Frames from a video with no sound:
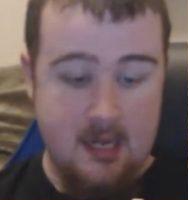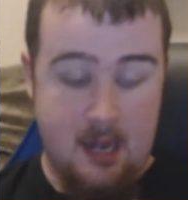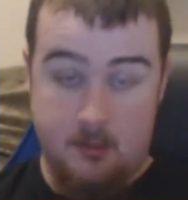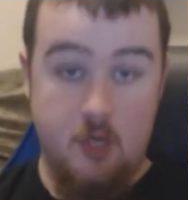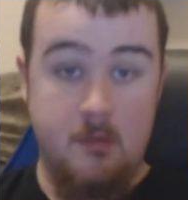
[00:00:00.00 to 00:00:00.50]
I'm
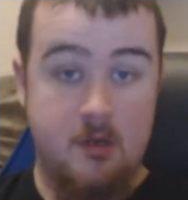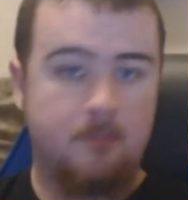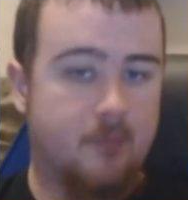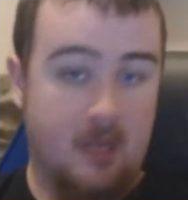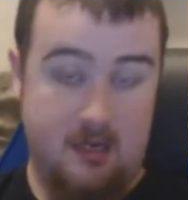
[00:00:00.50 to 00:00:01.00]
assuming
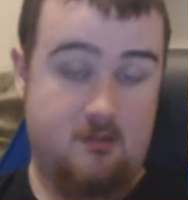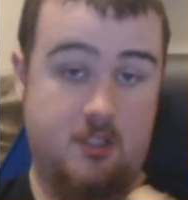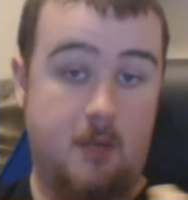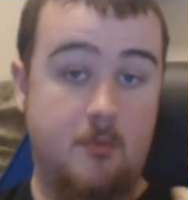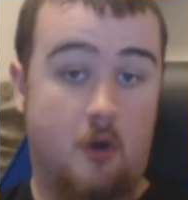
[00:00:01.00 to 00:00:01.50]
like
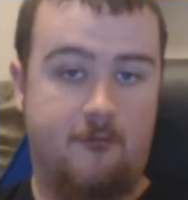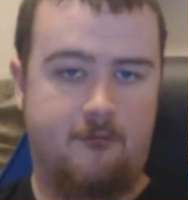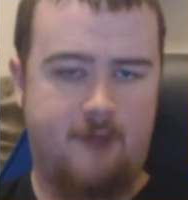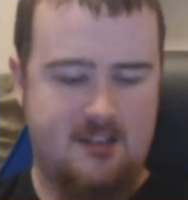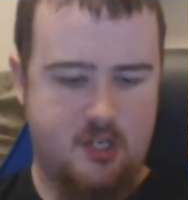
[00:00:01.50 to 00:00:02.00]
some sort of
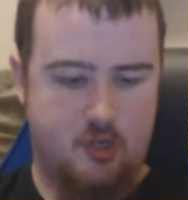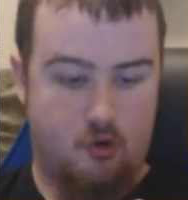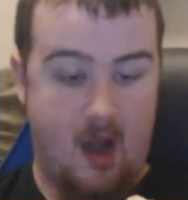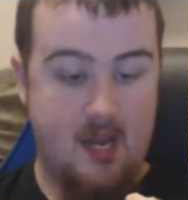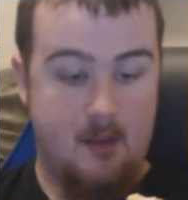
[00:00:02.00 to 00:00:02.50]
fancy
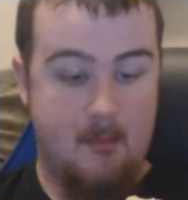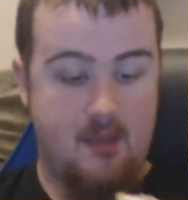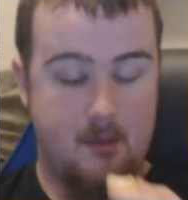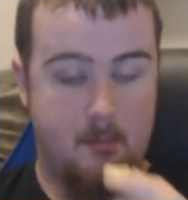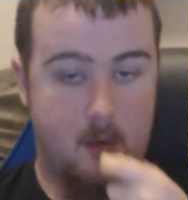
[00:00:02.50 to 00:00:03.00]
drying
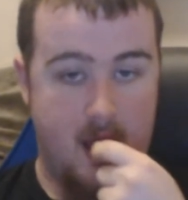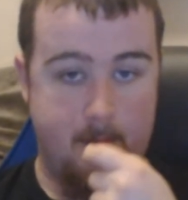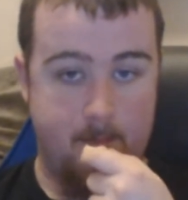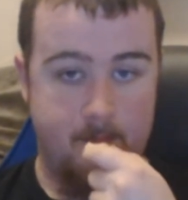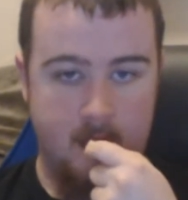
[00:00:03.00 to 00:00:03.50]
method, but
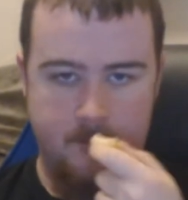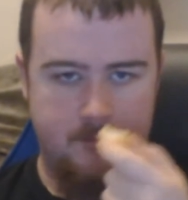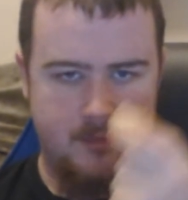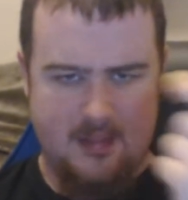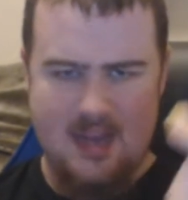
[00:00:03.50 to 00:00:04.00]

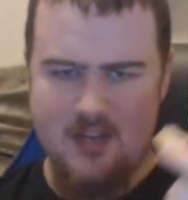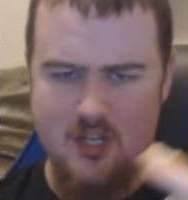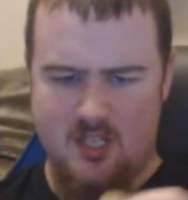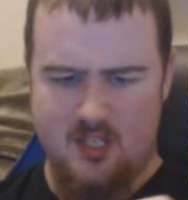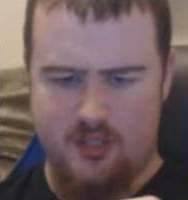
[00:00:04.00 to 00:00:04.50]
they just
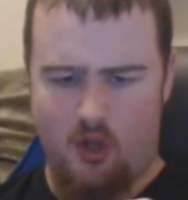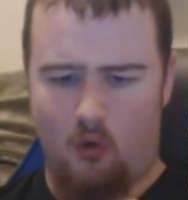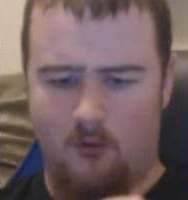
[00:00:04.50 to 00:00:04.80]
dissolve.